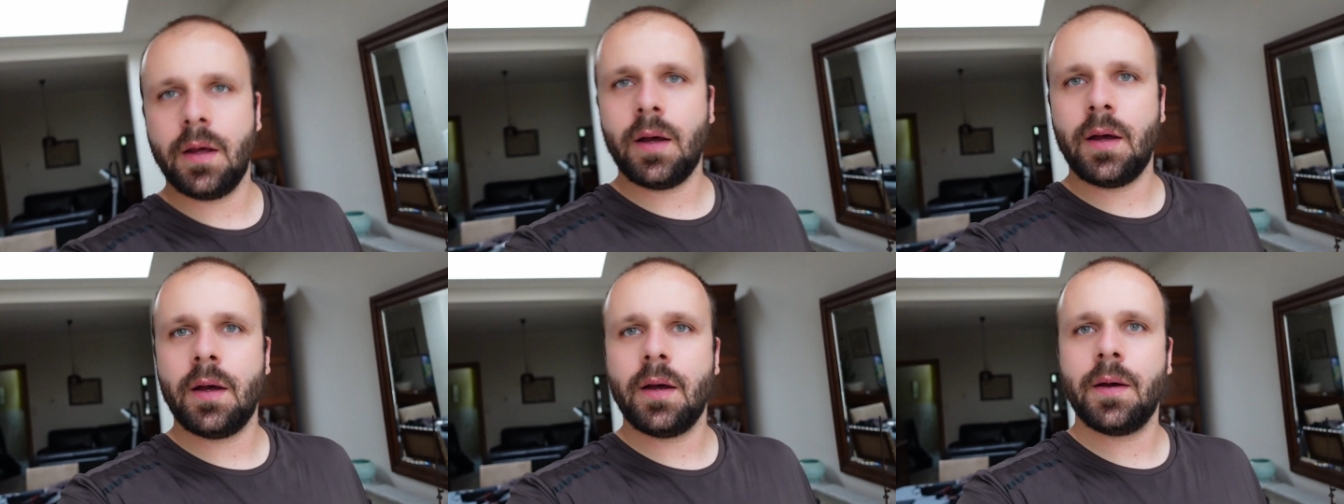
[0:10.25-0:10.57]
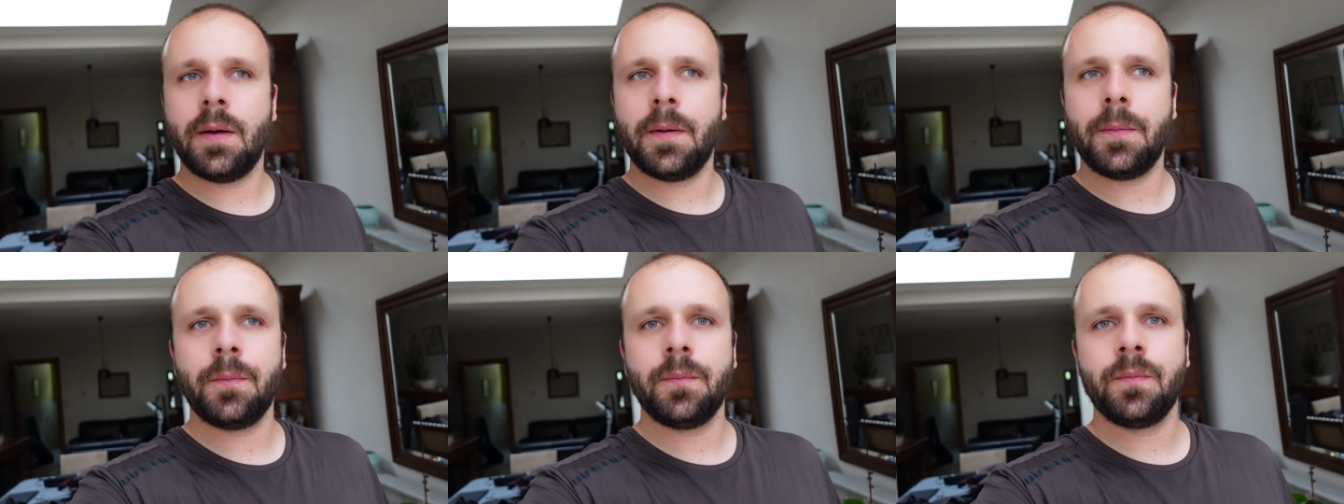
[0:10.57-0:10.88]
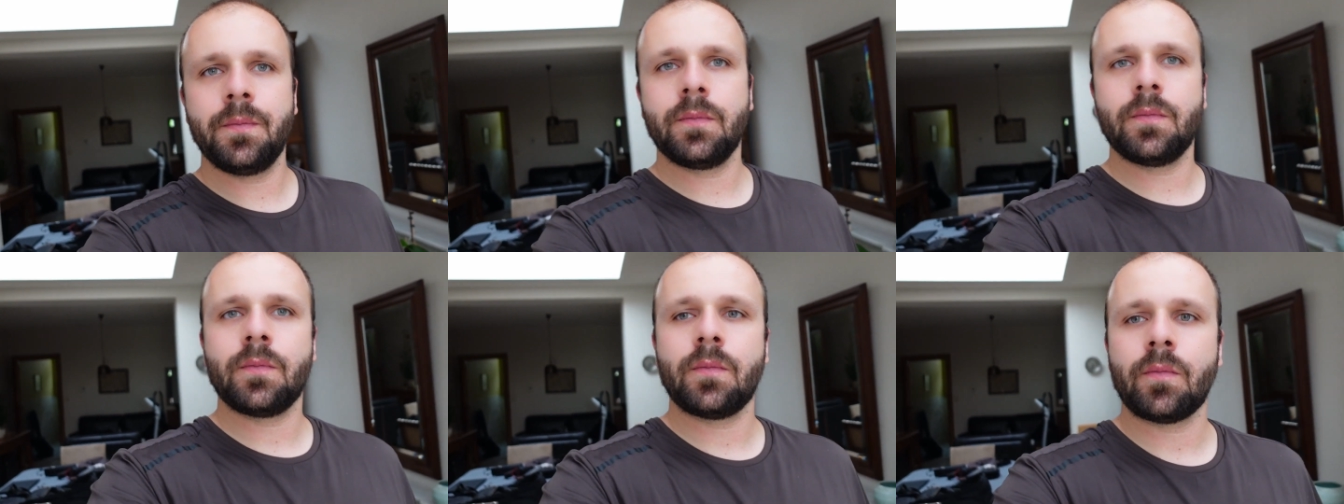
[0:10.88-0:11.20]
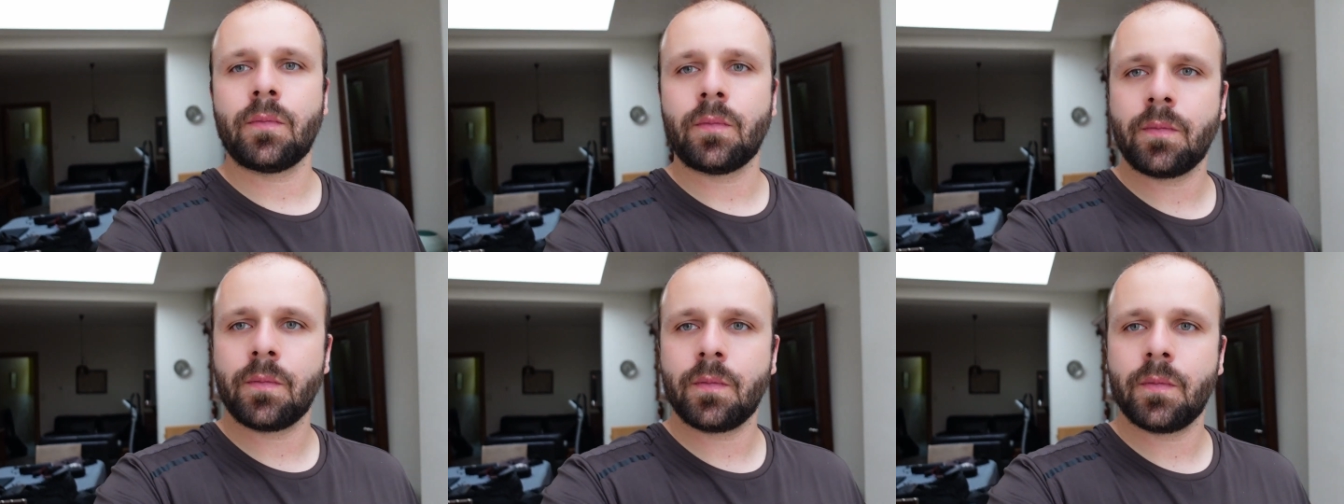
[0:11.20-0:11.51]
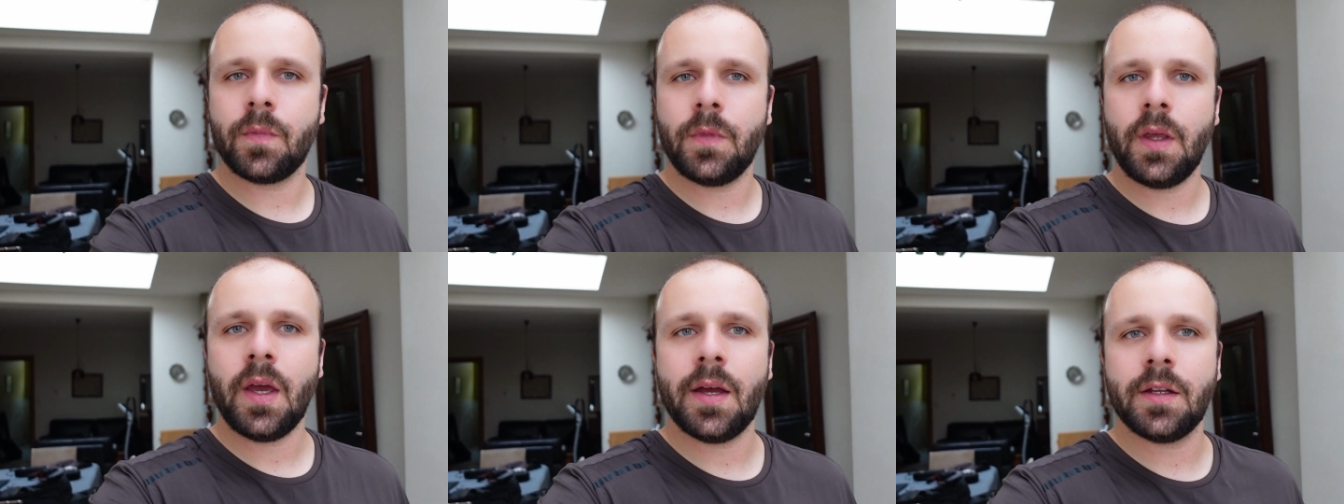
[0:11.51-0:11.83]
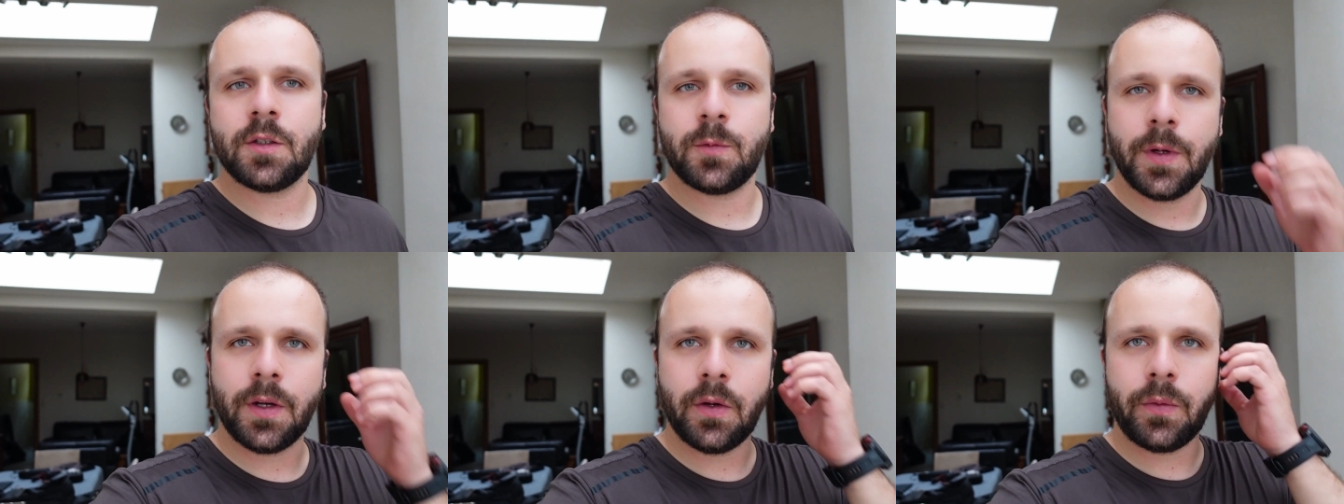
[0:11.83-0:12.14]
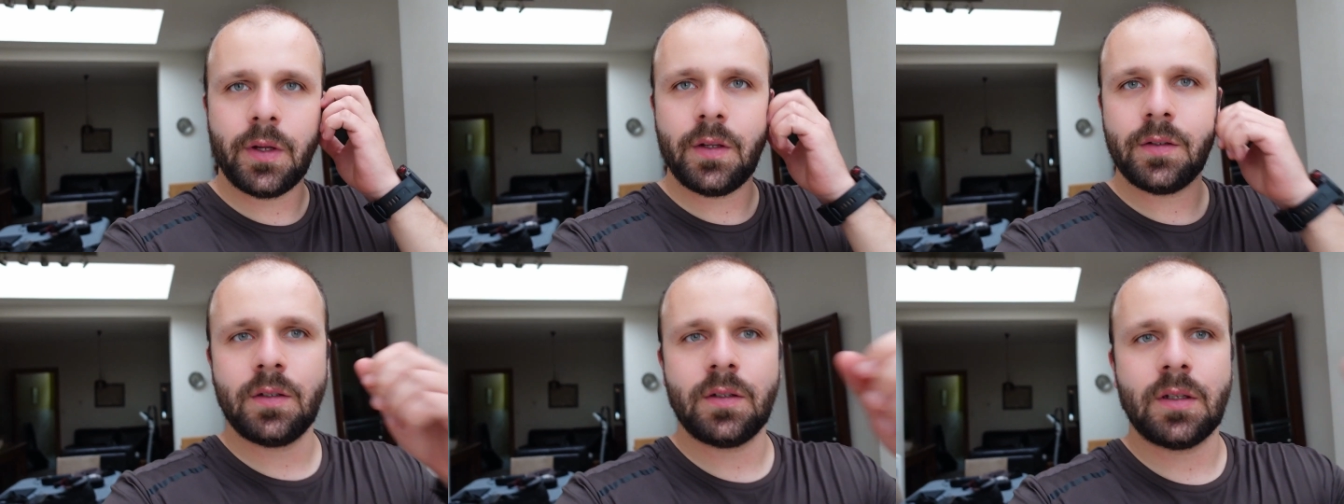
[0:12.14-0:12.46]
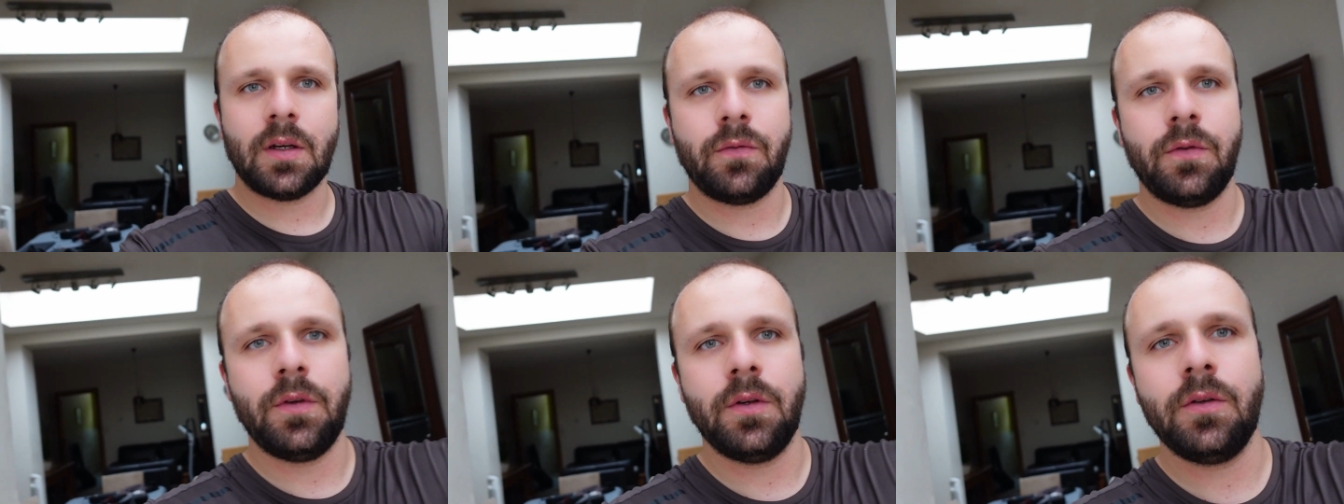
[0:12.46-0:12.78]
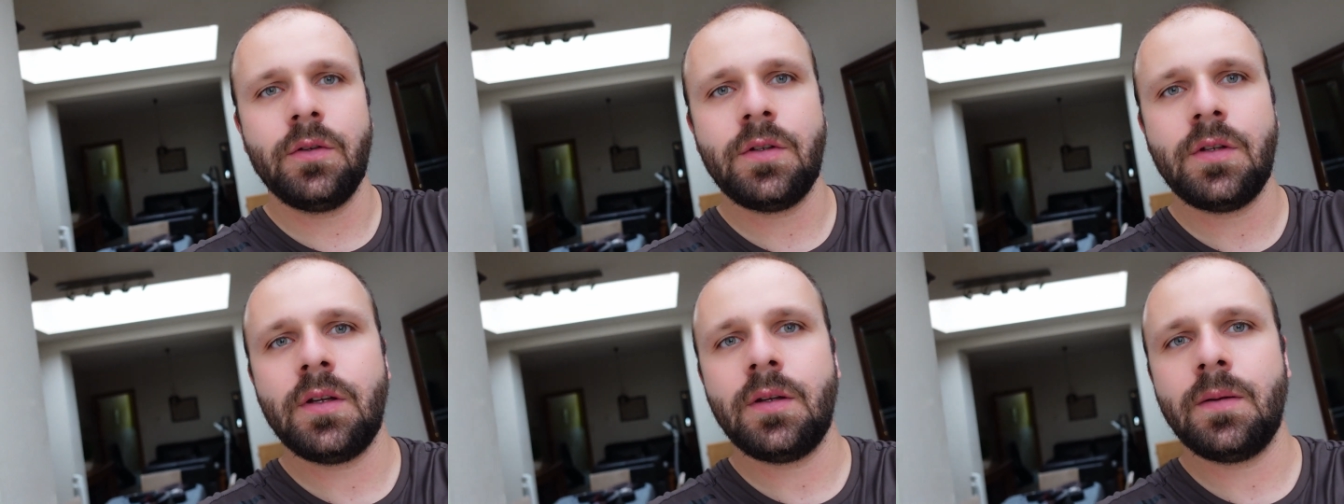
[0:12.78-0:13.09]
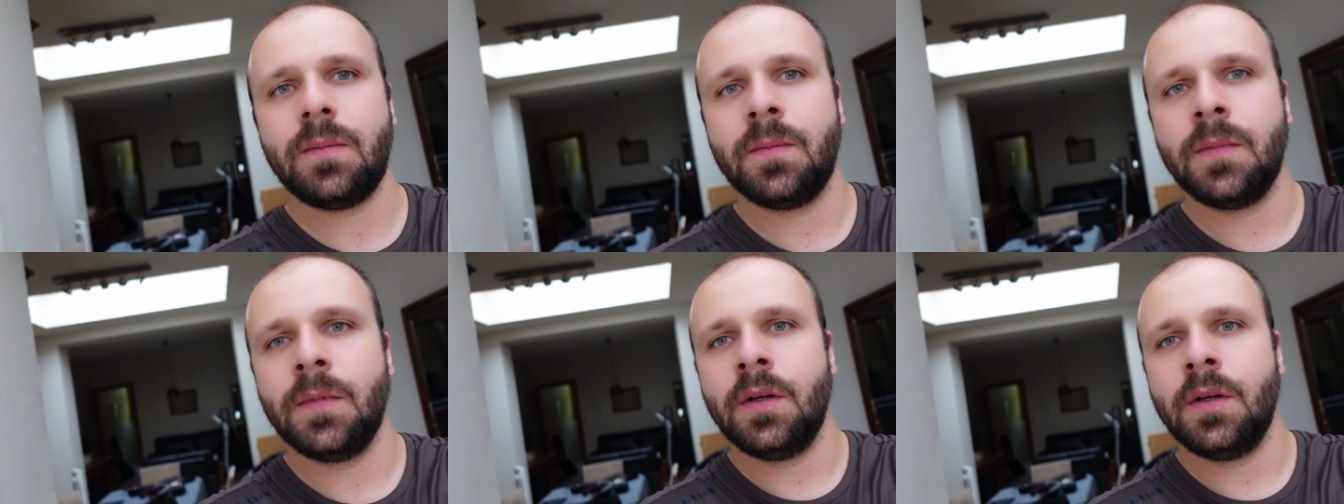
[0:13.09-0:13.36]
um, yeah, it's been a while since I've used it.